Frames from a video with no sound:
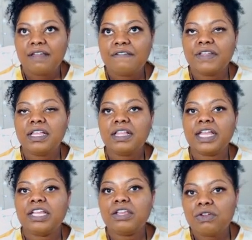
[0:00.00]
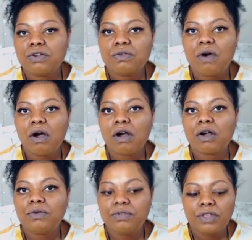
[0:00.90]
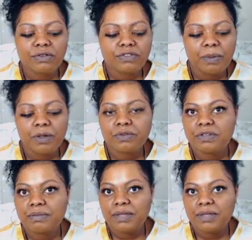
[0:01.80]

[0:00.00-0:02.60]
Feeling like you are who they're supposed to be